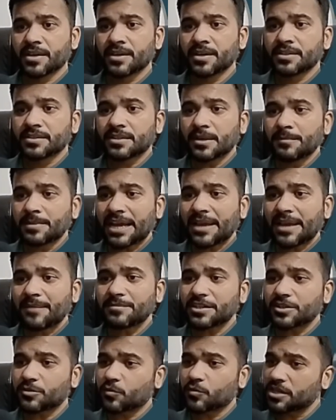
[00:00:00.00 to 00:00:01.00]
Sometimes
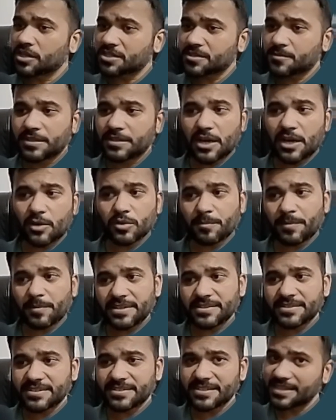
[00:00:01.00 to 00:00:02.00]
it works without a
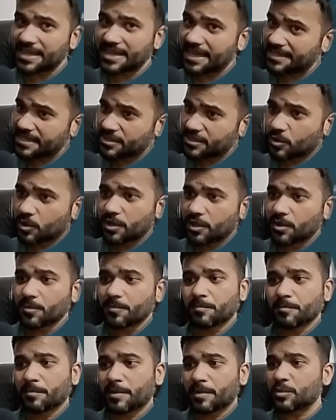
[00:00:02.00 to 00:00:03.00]
parenthesis, as I told you,
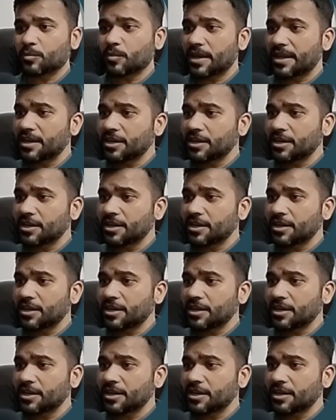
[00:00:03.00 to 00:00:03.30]
but when